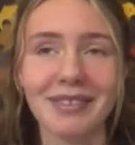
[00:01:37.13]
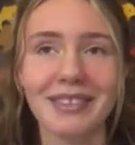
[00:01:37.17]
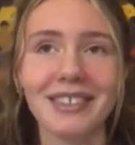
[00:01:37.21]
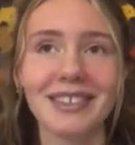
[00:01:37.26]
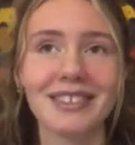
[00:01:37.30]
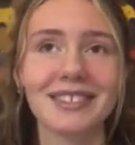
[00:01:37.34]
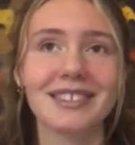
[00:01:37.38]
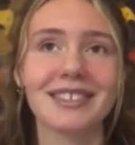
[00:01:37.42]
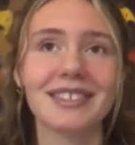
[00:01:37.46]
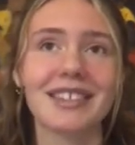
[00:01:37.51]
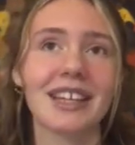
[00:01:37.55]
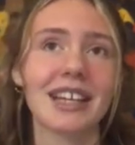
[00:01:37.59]

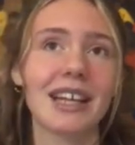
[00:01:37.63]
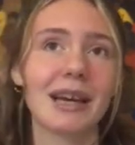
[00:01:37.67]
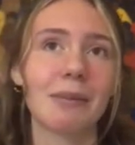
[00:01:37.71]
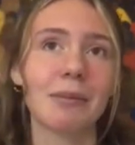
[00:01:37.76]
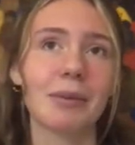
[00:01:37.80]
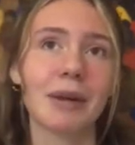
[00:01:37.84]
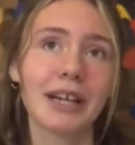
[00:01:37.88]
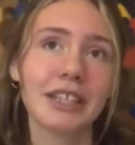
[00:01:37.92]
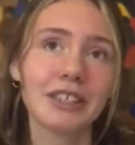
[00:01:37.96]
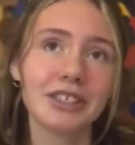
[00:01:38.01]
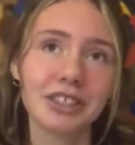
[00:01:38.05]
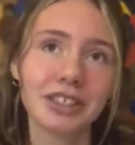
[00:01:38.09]
This
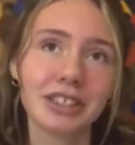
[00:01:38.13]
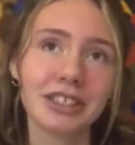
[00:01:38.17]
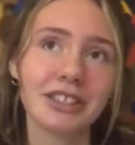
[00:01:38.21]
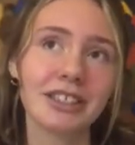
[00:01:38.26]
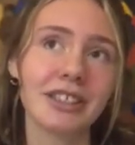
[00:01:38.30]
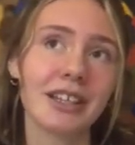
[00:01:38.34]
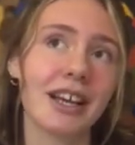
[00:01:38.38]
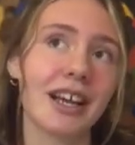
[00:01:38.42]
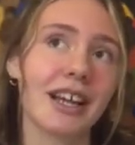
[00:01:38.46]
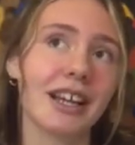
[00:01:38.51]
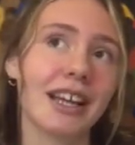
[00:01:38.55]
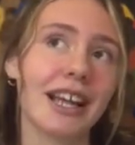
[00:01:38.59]
collaboration
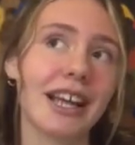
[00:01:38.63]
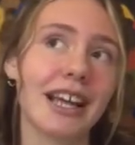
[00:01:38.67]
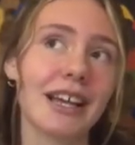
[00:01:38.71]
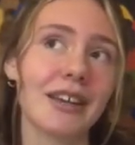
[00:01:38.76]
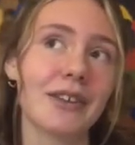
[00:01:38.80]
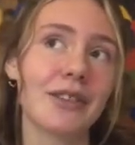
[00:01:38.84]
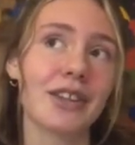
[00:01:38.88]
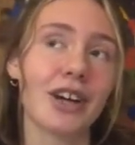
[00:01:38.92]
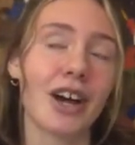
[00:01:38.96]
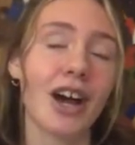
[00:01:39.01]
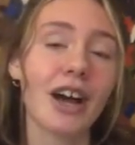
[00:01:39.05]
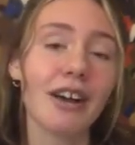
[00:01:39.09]

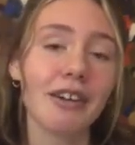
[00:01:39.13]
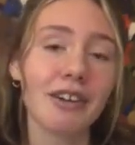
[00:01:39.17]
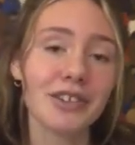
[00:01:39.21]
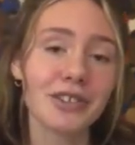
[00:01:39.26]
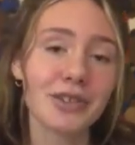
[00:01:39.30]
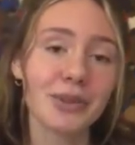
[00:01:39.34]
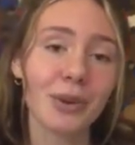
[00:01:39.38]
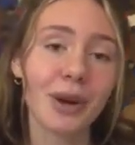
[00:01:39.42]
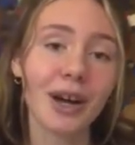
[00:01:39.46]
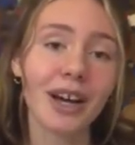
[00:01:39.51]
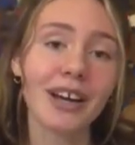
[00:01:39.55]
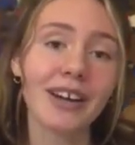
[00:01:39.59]
allowed the Irish
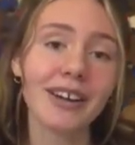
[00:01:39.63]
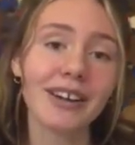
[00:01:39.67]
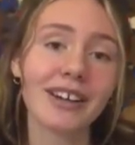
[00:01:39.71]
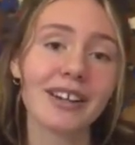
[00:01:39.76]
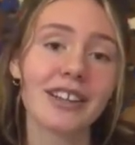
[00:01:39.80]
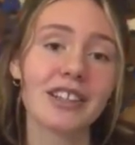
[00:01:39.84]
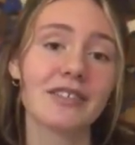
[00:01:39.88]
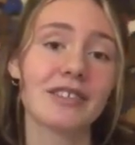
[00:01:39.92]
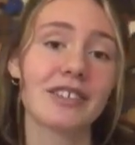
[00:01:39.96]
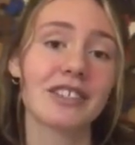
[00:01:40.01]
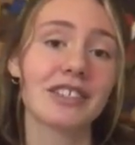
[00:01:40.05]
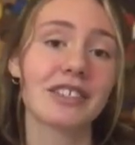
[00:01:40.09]
choir
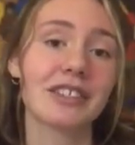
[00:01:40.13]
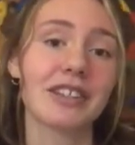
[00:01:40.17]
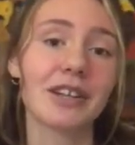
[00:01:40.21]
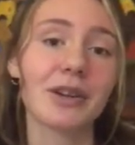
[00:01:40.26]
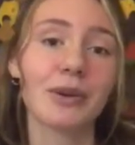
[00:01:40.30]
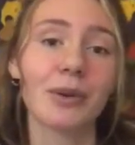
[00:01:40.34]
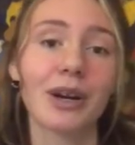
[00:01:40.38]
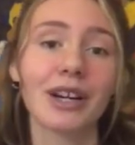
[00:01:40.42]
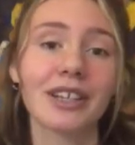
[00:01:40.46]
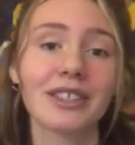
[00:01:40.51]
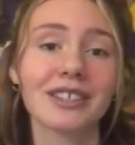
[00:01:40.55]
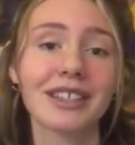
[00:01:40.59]
and the Zvandiri
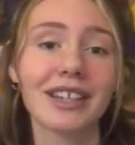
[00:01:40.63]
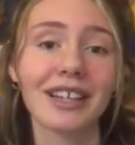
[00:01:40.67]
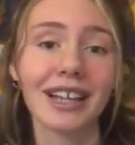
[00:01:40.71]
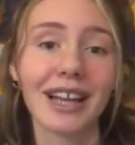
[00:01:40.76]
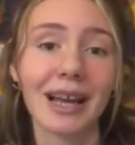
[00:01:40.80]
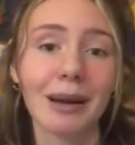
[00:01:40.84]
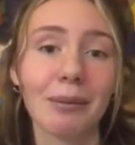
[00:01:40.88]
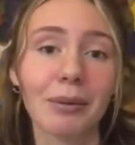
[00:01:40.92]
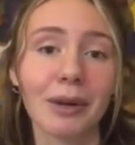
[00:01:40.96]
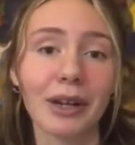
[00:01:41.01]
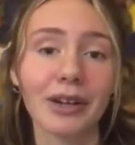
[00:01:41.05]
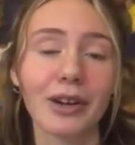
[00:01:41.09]
choir to
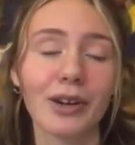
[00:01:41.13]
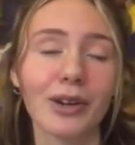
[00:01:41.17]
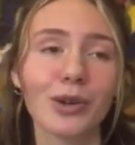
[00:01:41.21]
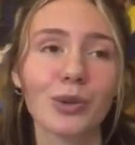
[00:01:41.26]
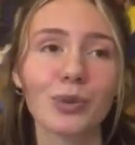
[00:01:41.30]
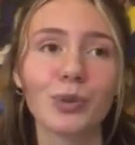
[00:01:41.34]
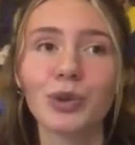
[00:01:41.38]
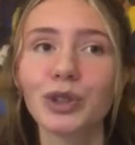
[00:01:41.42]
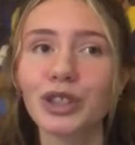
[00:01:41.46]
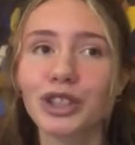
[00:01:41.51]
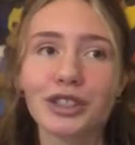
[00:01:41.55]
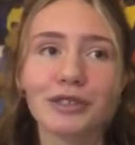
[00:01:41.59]
collaborate on a
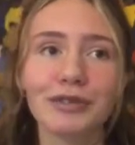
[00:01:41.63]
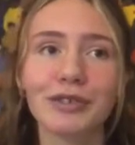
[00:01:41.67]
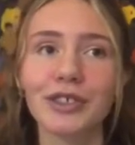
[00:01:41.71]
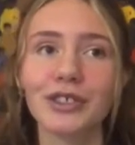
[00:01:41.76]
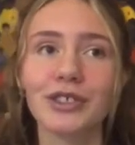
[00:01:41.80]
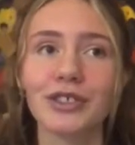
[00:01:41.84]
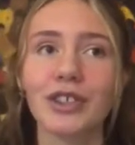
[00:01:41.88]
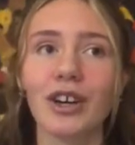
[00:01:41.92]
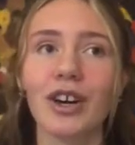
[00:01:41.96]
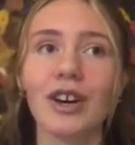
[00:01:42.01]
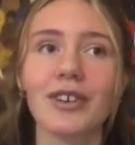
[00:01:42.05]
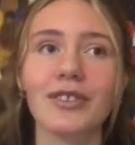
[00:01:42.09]
wonderful
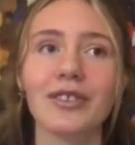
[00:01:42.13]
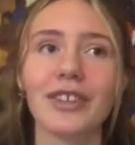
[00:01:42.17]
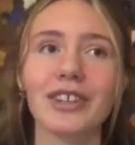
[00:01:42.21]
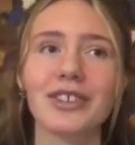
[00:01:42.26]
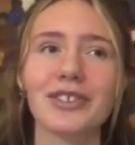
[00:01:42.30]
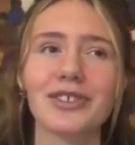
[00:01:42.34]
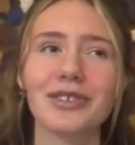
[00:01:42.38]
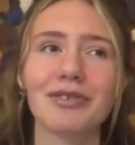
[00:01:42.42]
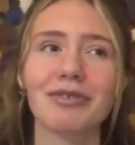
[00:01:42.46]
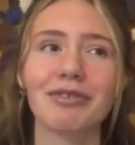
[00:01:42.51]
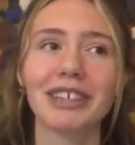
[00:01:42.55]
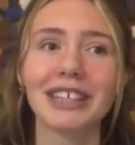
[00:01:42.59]
song that
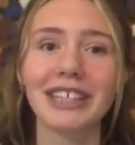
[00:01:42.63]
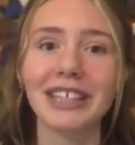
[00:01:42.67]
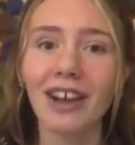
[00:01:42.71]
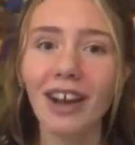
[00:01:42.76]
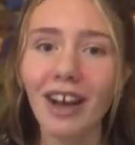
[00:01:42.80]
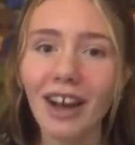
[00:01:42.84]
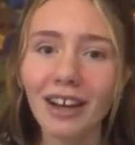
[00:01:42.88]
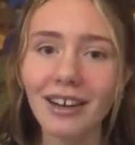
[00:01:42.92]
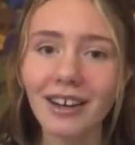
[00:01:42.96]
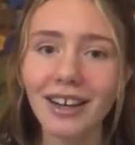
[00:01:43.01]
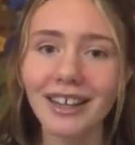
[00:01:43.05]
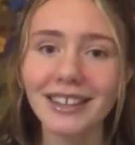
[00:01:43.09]
just really
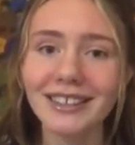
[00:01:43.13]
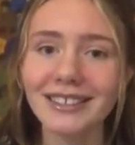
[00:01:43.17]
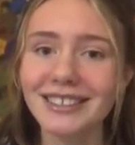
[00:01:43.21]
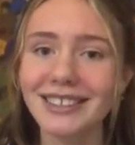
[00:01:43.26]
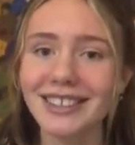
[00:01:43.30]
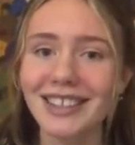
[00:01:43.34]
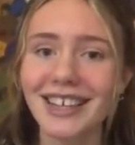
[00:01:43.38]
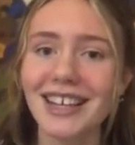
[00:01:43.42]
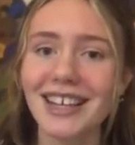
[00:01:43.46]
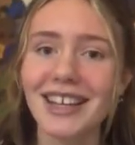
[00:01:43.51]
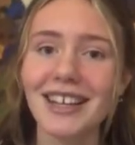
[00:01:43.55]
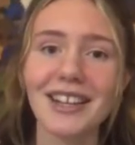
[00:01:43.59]
highlights
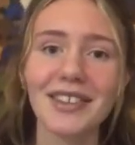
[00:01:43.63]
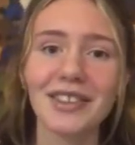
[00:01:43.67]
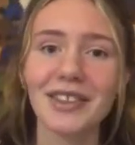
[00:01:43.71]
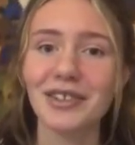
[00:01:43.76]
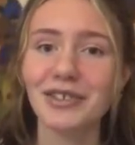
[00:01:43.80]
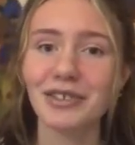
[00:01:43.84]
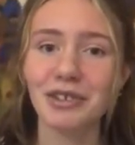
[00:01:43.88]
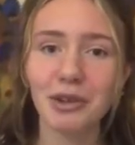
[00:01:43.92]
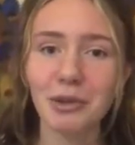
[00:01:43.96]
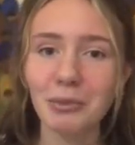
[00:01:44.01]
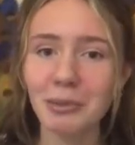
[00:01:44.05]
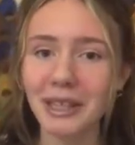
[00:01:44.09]
the
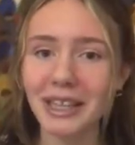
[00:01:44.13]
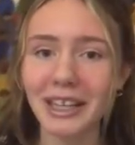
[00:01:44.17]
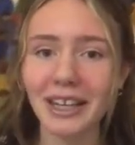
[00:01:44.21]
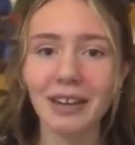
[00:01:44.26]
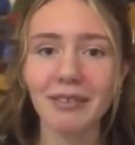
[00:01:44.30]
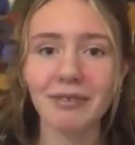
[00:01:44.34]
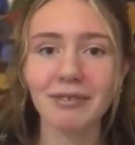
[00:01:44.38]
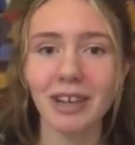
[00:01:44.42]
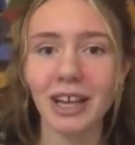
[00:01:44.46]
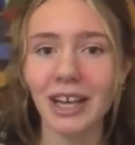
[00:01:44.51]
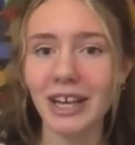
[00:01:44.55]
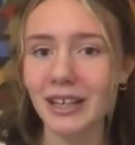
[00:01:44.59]
true meaning
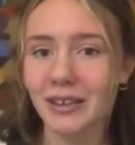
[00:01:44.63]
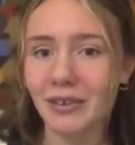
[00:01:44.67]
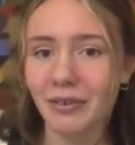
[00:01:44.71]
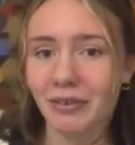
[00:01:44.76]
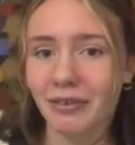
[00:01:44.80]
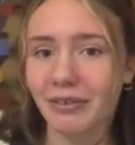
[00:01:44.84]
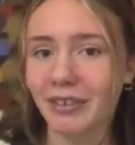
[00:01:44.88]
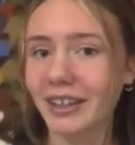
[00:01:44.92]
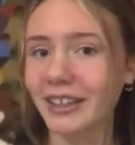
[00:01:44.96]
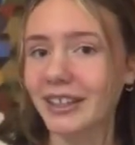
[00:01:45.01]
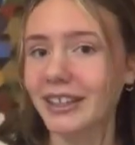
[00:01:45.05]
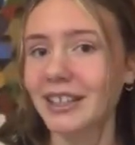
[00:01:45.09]
of
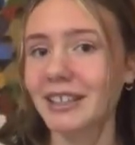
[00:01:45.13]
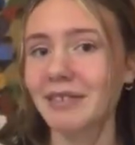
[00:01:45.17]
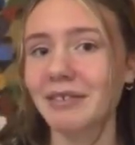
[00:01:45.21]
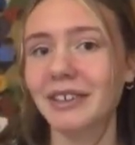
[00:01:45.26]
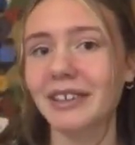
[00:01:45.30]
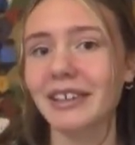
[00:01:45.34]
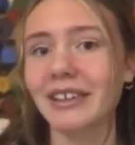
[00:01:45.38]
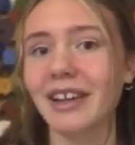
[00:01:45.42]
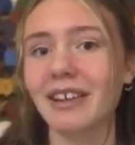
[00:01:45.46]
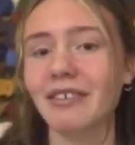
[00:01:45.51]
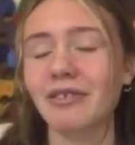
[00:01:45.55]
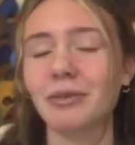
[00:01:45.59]
life and
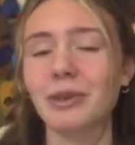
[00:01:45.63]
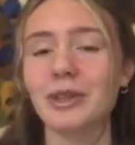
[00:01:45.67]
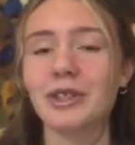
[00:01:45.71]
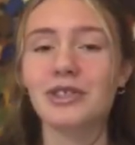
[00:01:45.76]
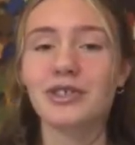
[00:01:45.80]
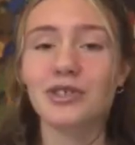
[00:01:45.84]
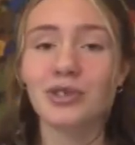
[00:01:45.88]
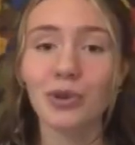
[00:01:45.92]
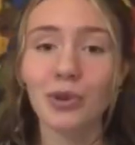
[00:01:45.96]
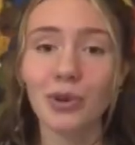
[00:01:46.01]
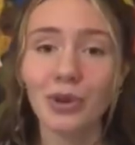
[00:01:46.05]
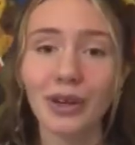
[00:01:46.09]
living life with
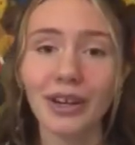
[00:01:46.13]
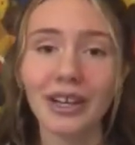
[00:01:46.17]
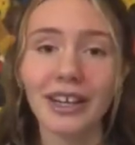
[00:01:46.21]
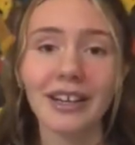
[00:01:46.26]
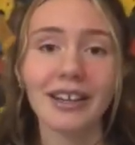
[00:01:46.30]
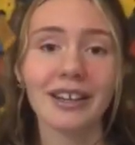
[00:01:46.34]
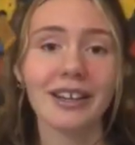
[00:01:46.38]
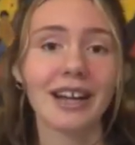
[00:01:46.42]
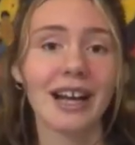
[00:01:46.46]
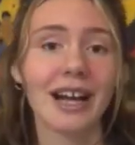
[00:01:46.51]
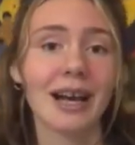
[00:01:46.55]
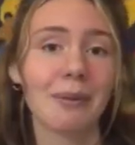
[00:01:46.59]
joy
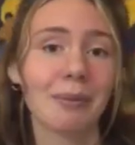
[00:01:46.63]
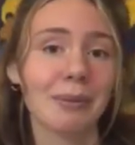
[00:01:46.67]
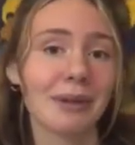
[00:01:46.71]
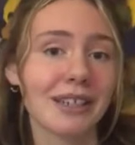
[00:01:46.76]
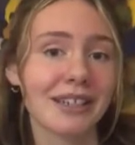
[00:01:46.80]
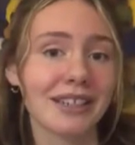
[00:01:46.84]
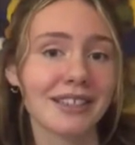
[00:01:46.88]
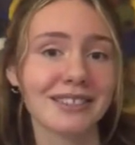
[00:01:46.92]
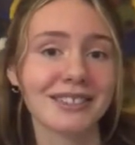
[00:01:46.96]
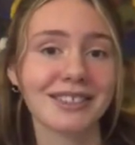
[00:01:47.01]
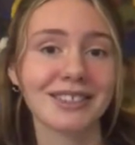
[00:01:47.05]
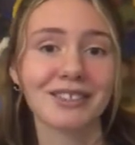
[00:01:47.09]
and
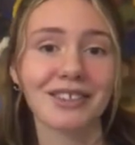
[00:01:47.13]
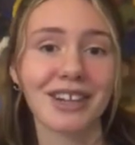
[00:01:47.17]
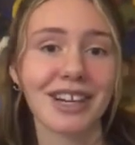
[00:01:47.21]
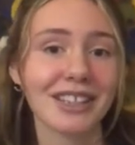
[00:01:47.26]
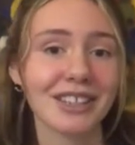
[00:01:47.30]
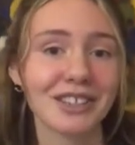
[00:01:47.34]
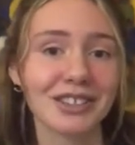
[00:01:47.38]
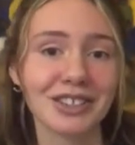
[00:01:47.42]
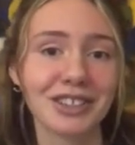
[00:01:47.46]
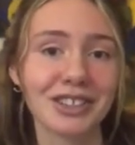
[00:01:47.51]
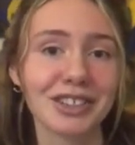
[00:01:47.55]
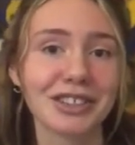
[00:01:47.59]
happiness and
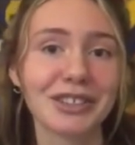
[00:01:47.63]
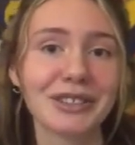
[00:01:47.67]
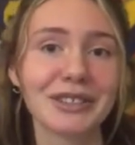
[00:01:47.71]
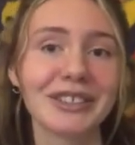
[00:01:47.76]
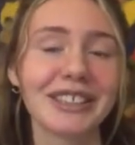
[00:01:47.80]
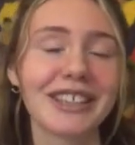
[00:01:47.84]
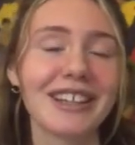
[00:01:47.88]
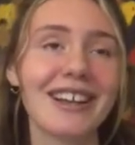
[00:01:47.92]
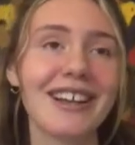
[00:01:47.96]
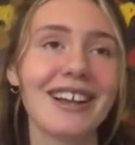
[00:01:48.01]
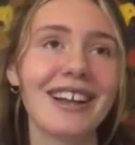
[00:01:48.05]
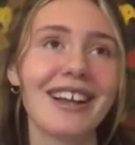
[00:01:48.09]
gratitude.
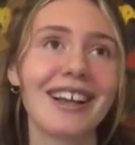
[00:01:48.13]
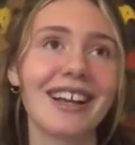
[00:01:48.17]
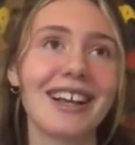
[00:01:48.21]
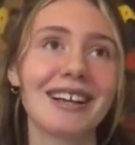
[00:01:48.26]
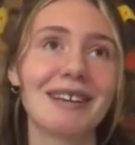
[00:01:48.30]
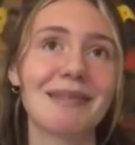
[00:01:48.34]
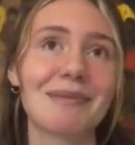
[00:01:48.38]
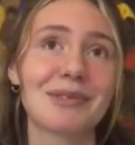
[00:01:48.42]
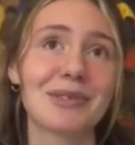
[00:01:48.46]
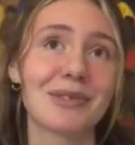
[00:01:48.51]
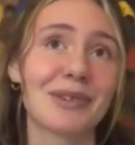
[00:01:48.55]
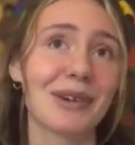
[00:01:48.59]

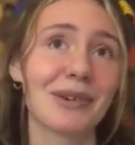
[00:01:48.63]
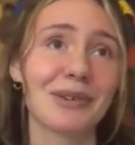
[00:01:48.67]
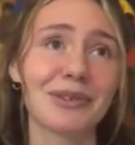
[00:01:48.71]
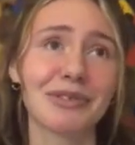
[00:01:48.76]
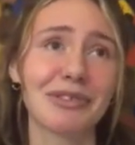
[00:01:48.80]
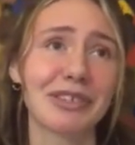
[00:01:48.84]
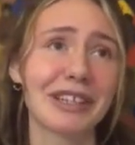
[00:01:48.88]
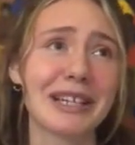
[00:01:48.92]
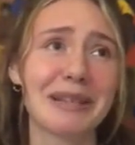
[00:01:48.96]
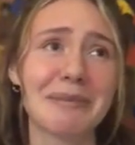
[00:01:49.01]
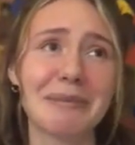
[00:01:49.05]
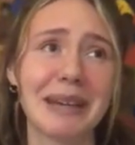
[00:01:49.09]
And so that was
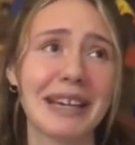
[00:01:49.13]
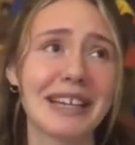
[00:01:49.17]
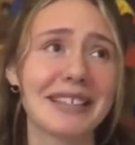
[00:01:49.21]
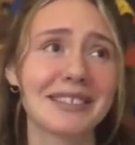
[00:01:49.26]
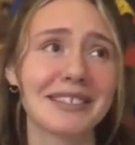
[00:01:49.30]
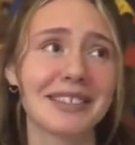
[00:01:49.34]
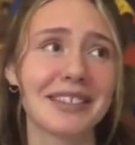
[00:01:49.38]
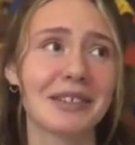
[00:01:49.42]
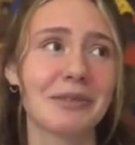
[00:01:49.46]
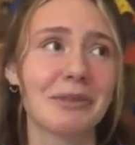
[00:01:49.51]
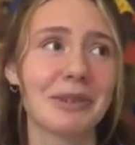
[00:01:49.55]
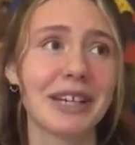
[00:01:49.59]
really amazing.